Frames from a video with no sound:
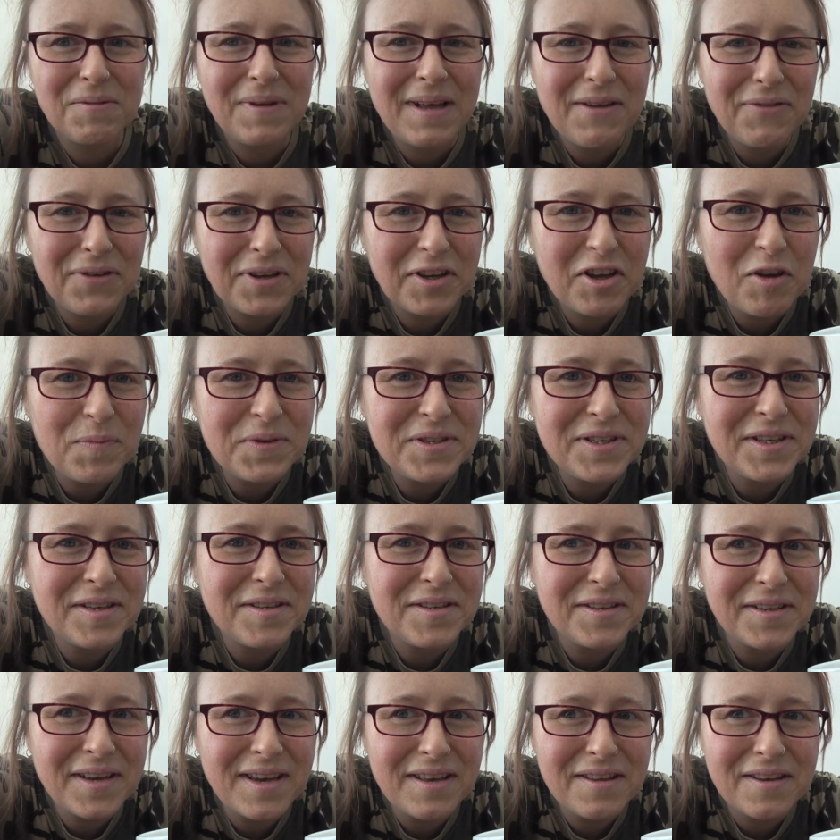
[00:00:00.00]
all having a cup of tea
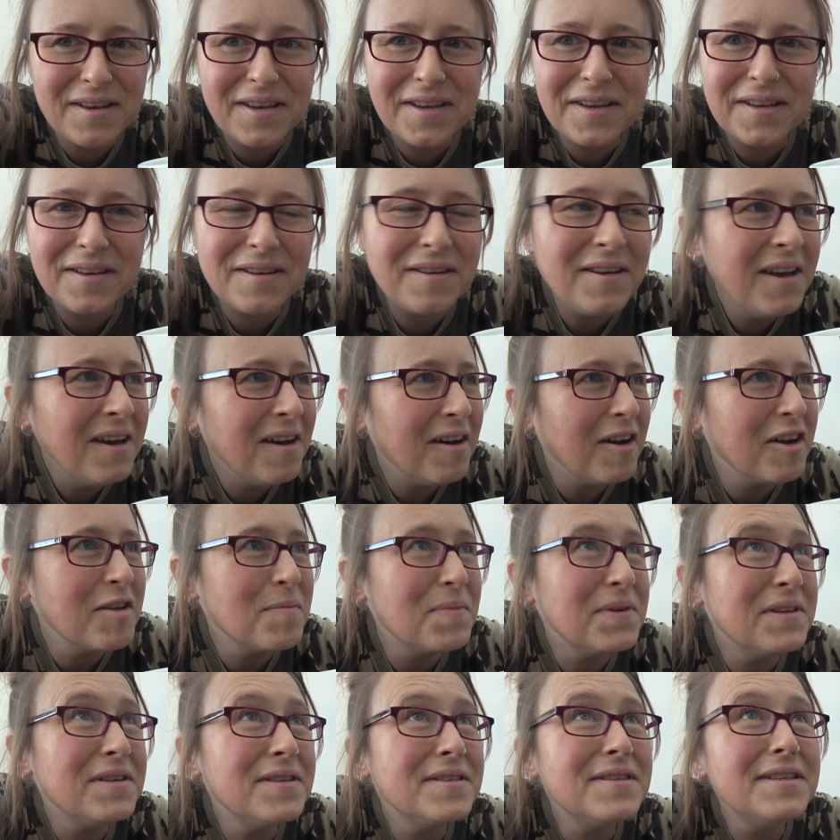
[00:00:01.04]
together in
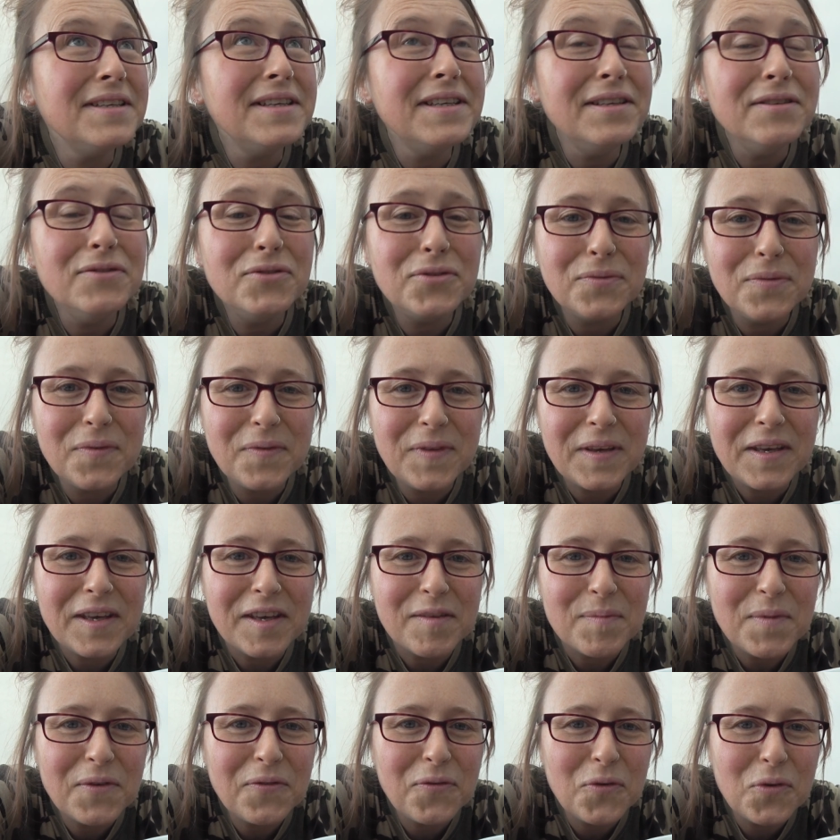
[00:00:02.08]
IB's lean-to
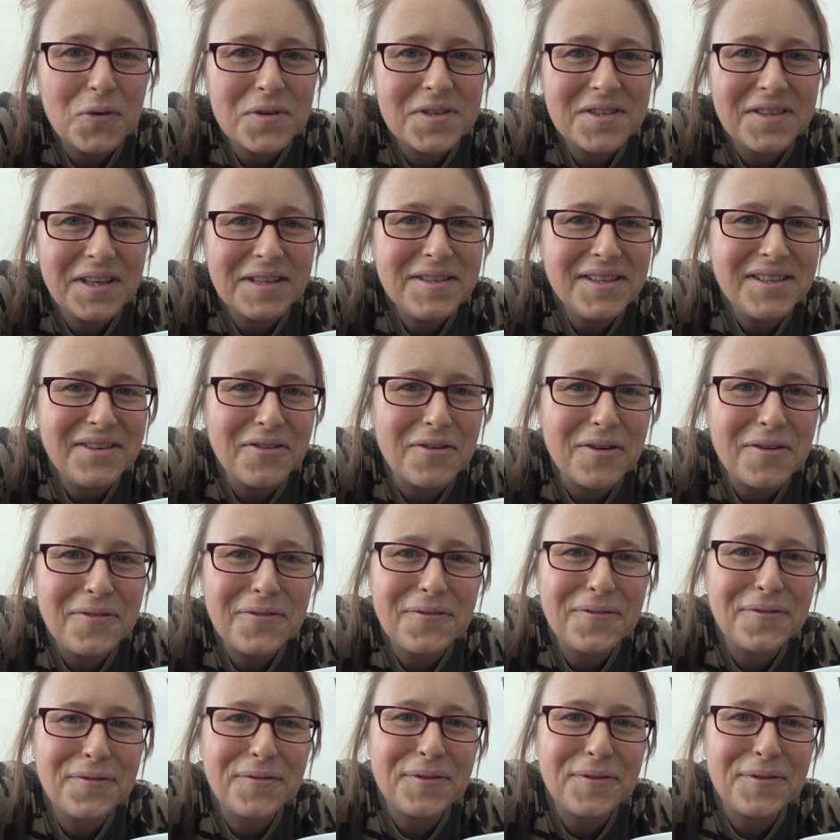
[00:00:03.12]
thingy before setting off.